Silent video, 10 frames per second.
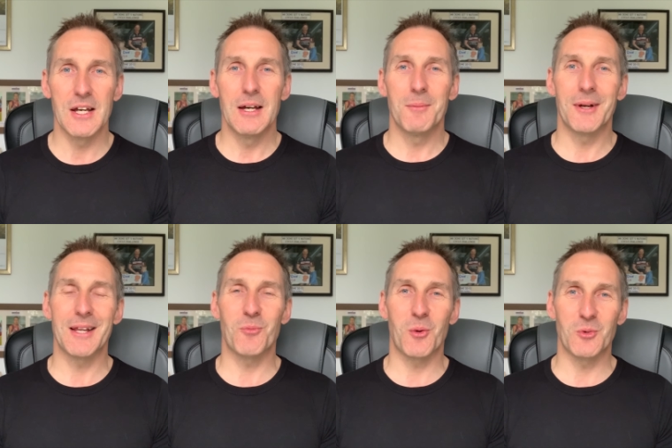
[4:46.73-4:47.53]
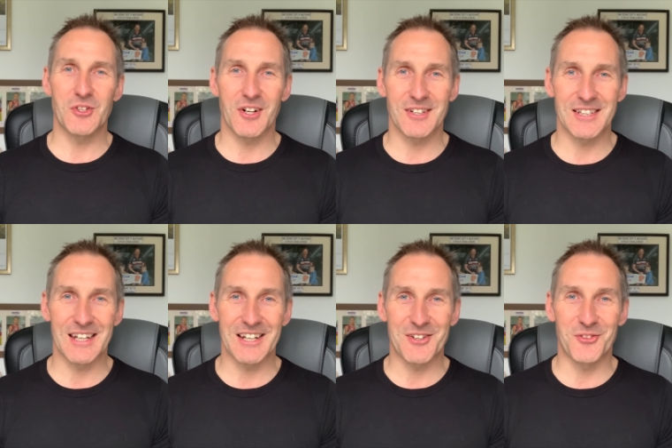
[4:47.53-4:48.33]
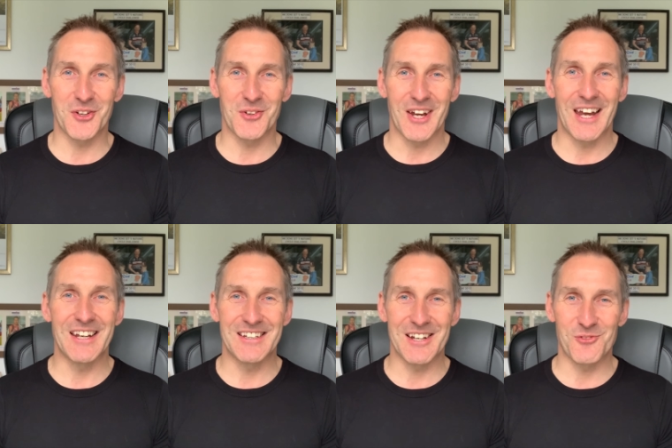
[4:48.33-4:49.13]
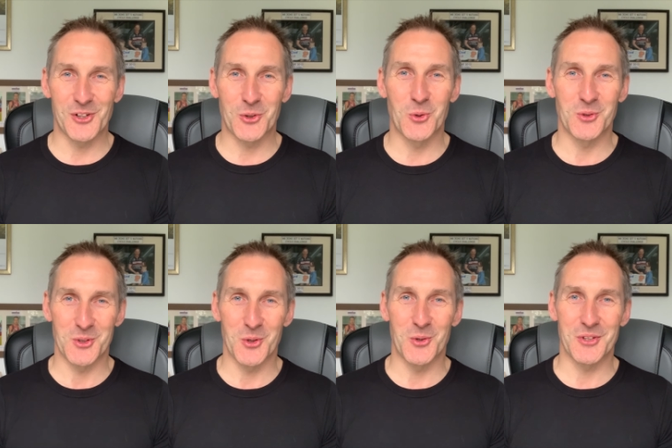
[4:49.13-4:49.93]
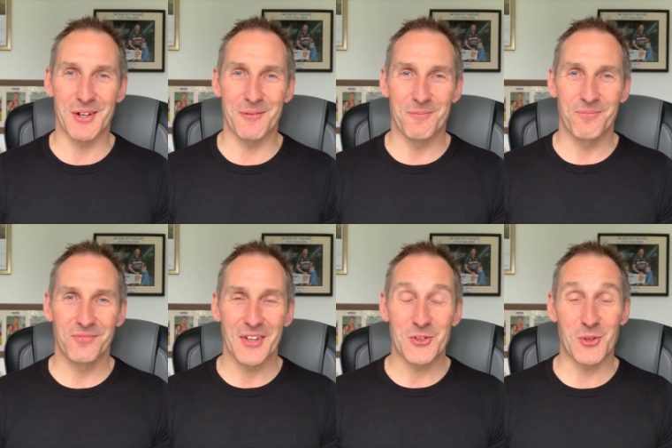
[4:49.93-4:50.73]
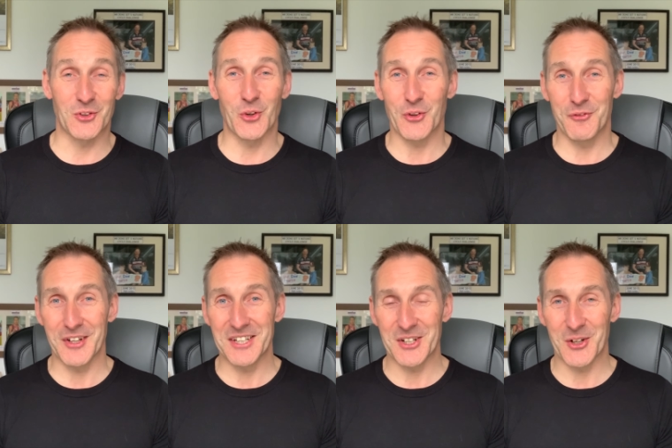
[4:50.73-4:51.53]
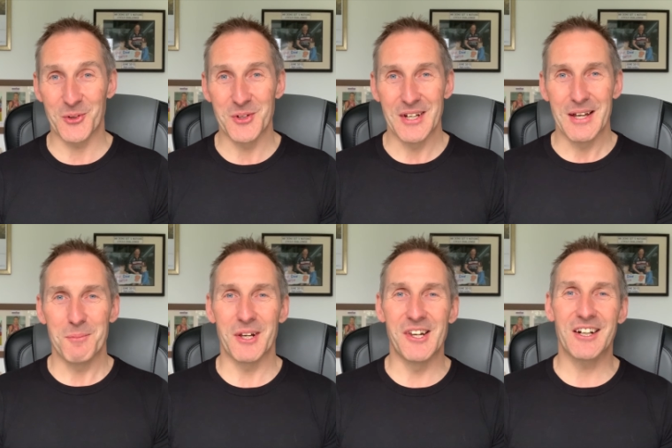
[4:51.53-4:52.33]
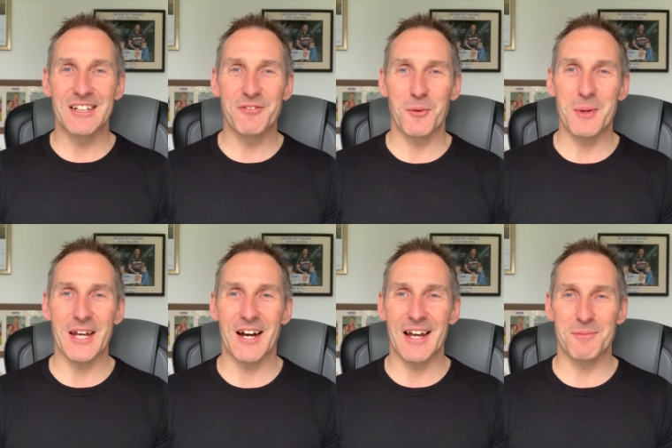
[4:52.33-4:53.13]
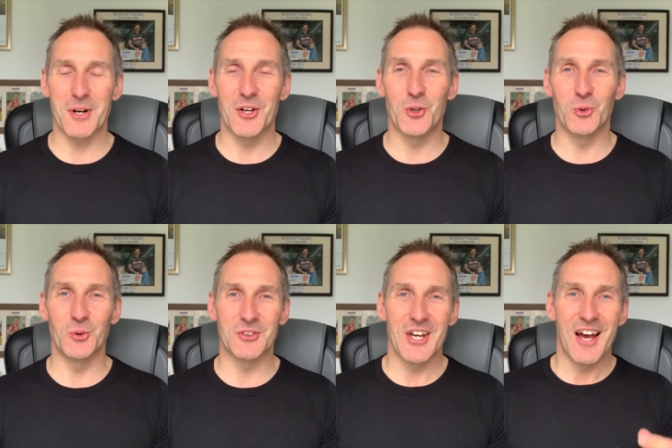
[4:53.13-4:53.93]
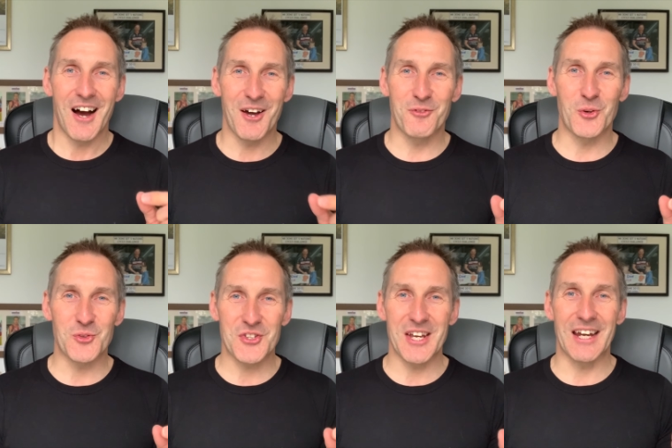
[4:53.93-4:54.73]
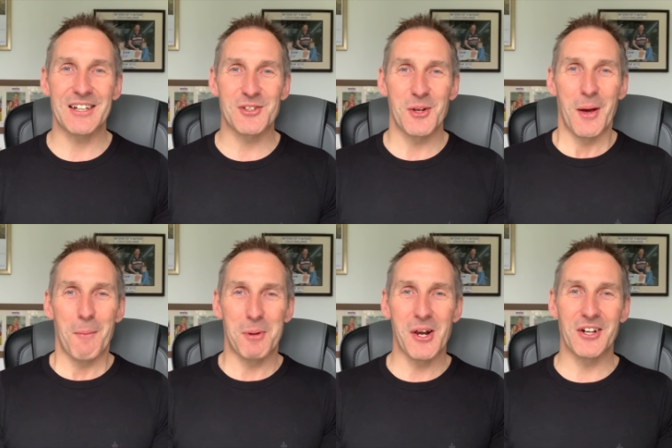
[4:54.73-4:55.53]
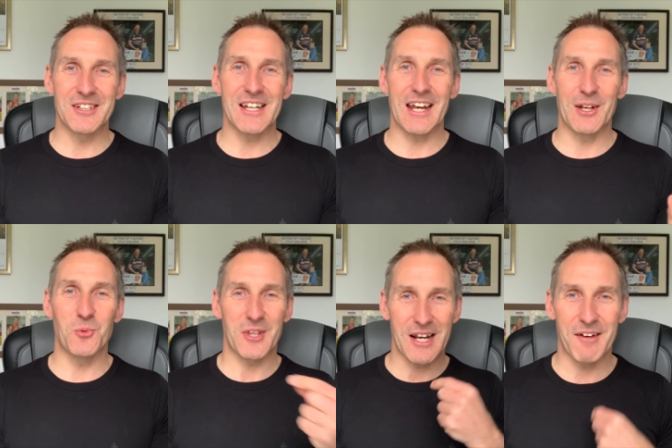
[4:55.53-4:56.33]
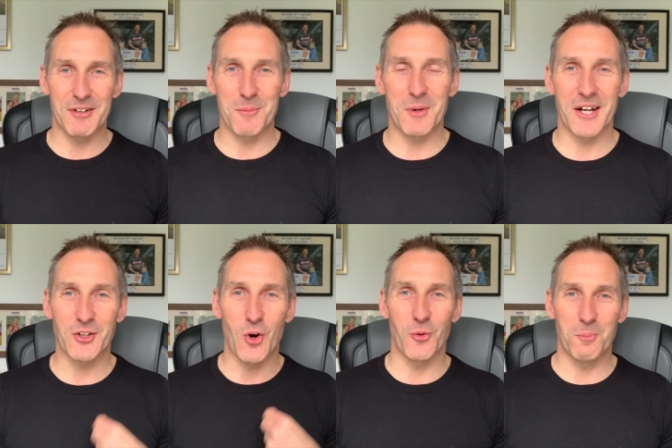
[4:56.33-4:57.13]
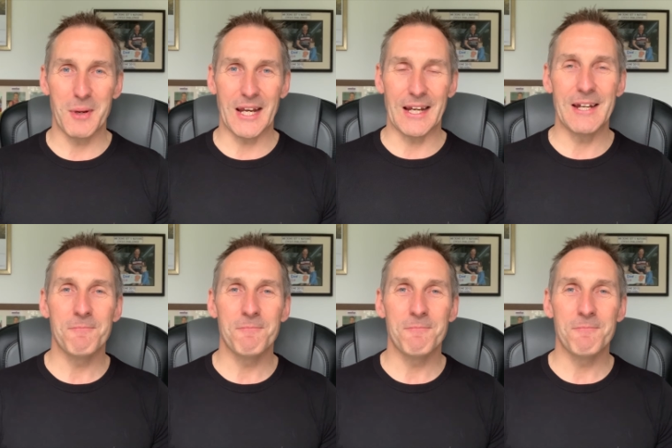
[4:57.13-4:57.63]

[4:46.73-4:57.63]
But then when we started the interview, it didn't record the audio. So I'd got the video, but luckily for me, I had my old iPhone 6 plugged in with a lavalier mic on me,